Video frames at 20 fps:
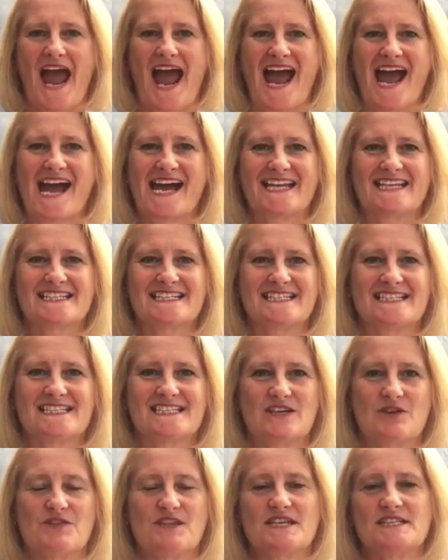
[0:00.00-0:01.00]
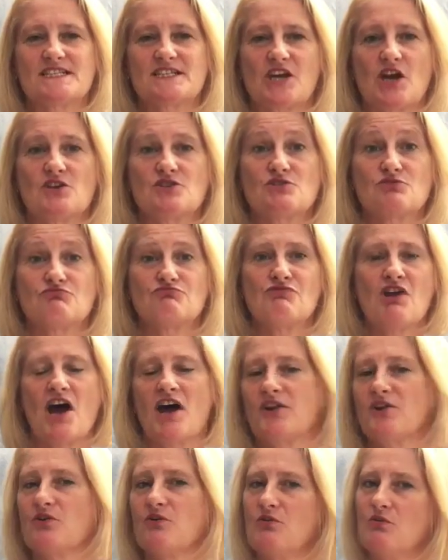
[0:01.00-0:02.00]
And so this is going to
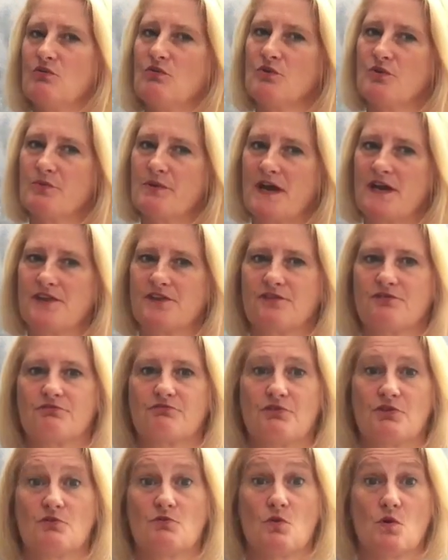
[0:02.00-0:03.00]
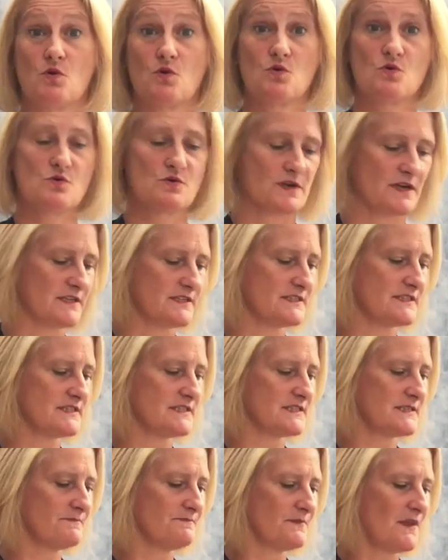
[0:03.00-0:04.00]
run all the way through
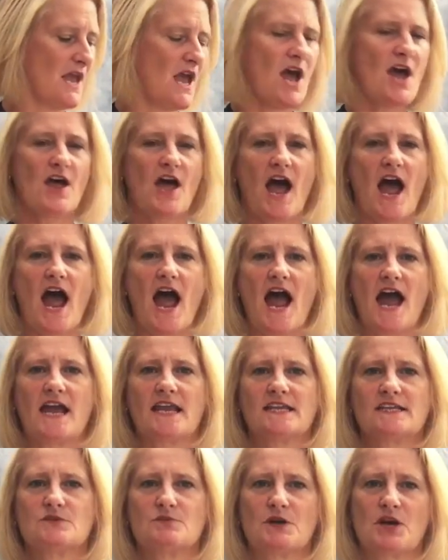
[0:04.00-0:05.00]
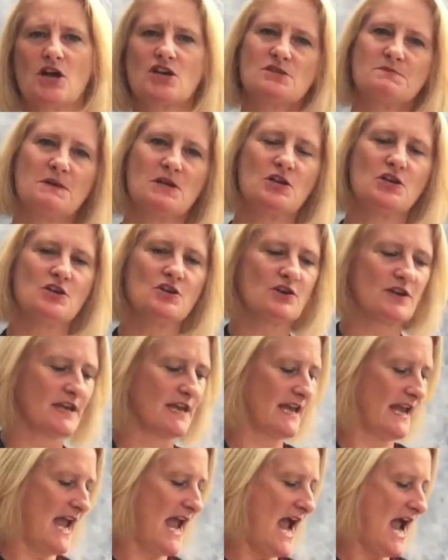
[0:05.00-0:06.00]
August. And we're going to be
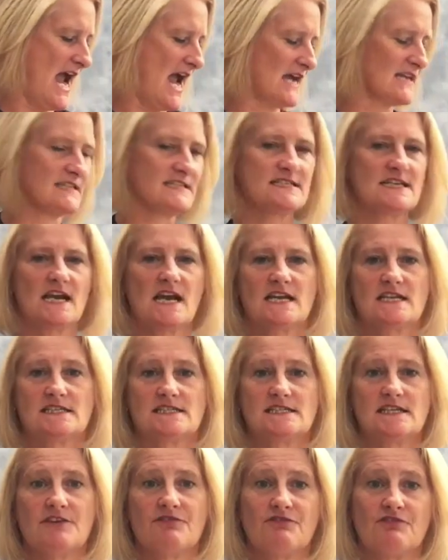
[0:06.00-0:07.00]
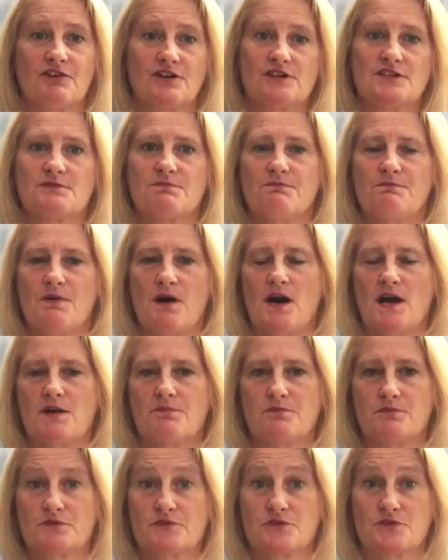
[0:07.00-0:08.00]
looking at different
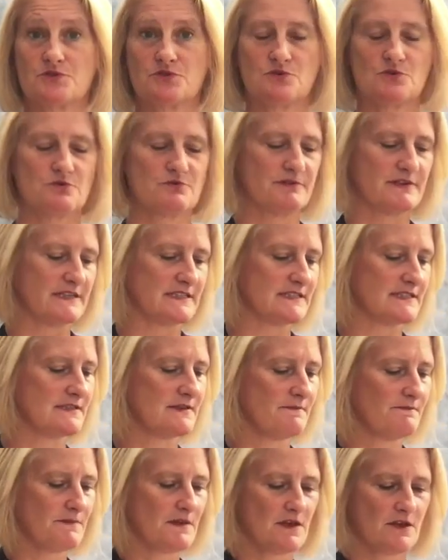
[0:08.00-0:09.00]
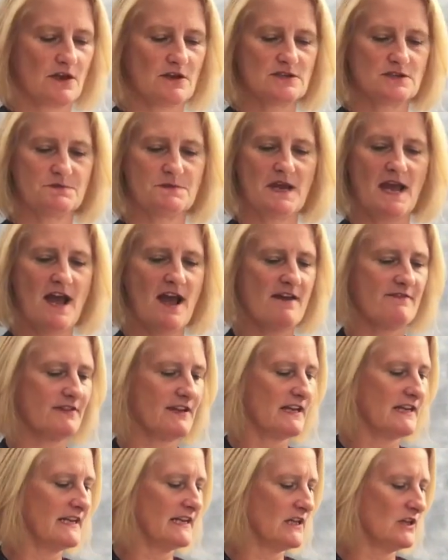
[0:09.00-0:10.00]
Bible stories. We're going to be
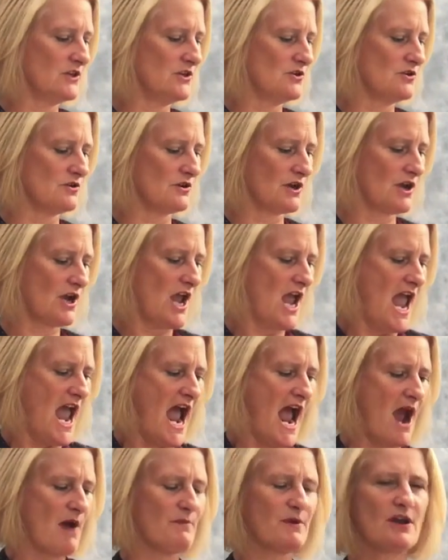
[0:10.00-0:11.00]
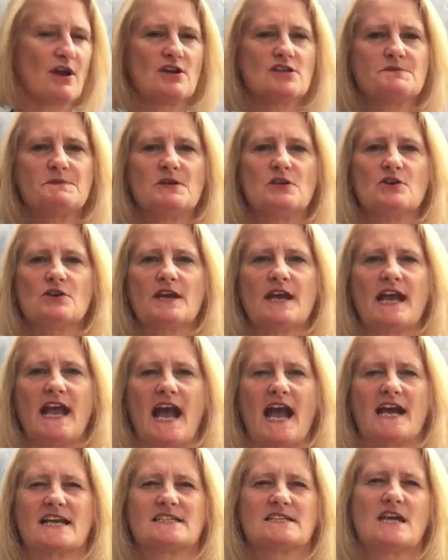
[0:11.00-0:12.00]
having a little look. And we're going to be looking
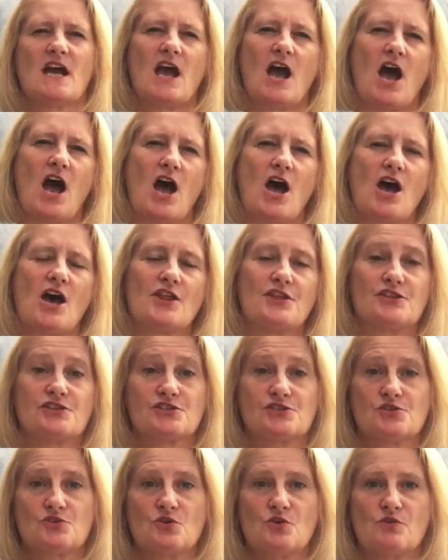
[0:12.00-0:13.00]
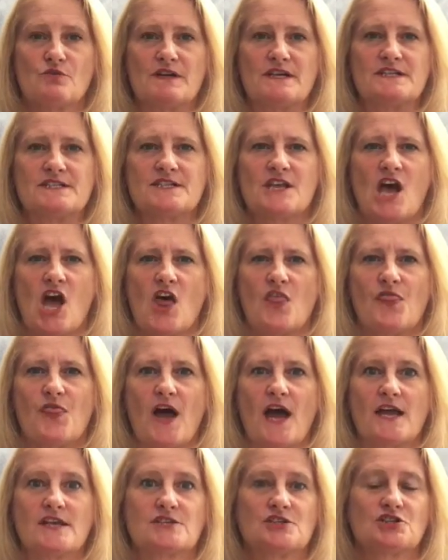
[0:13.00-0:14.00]
at the stories
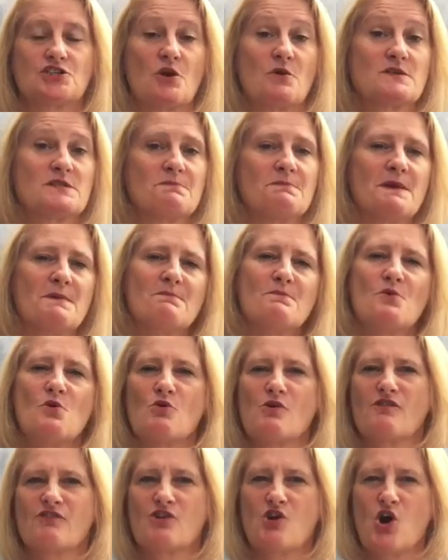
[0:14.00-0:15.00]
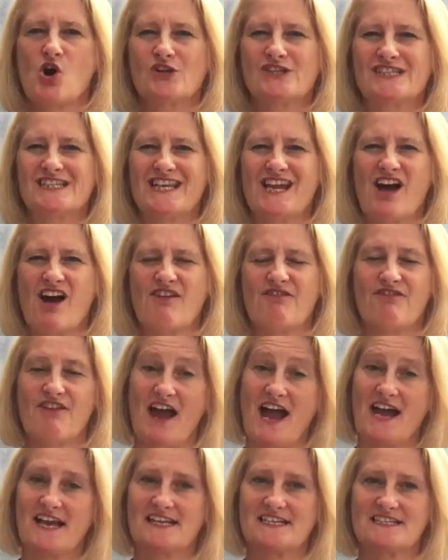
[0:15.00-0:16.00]
that show us a bit more of God's love
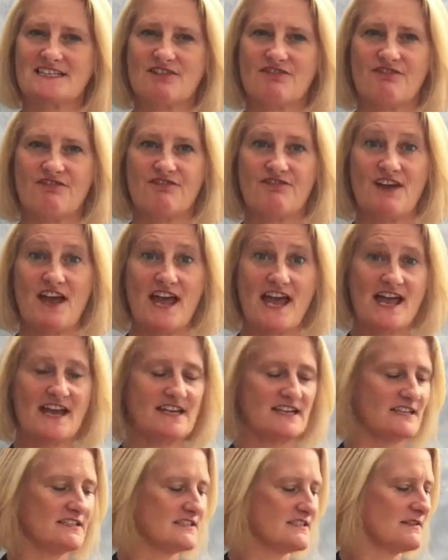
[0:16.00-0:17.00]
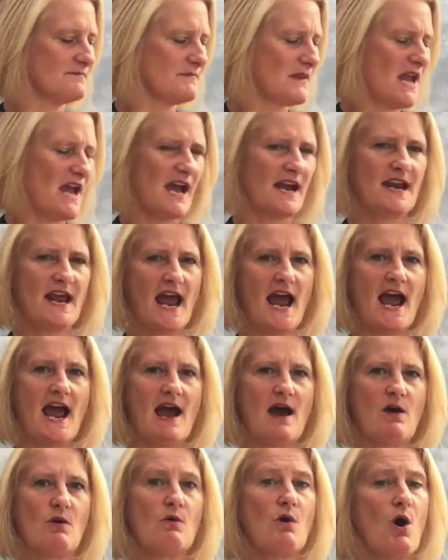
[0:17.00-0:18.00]
and fairness and
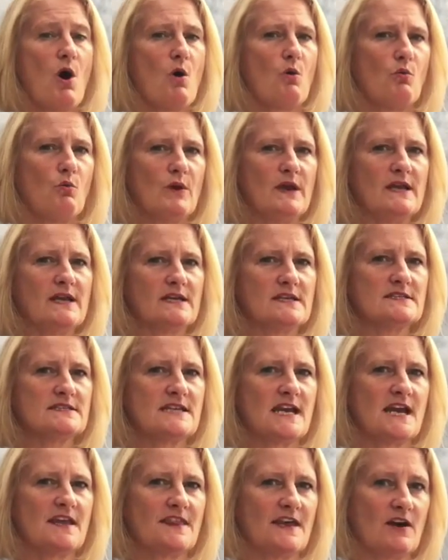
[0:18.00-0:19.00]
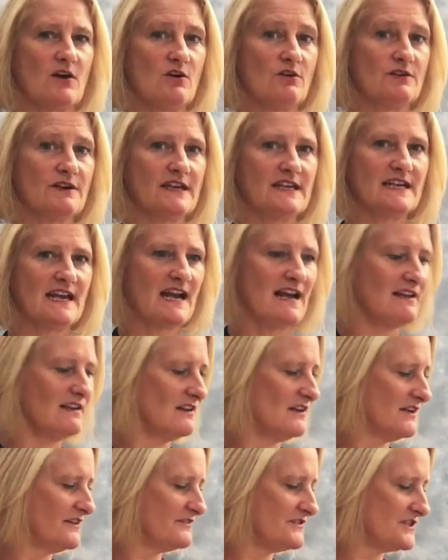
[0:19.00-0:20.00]
how we can take that on in our
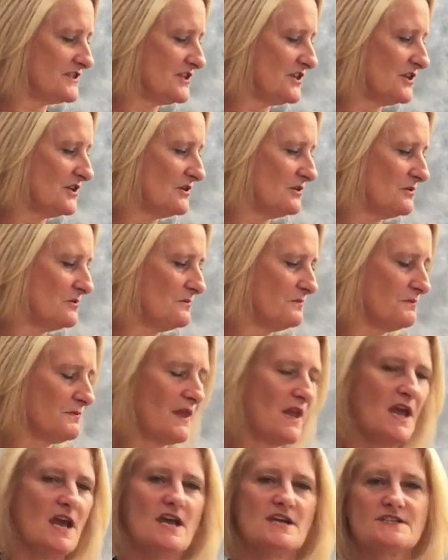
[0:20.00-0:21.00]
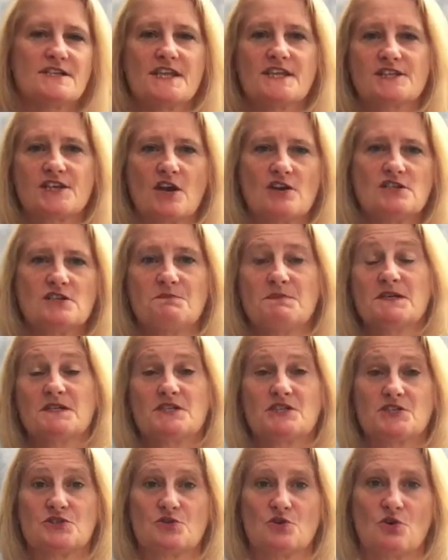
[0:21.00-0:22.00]
lives too. So there's going to be a
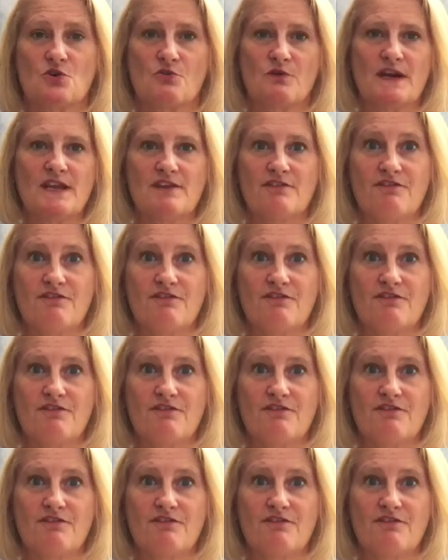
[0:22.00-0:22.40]
story.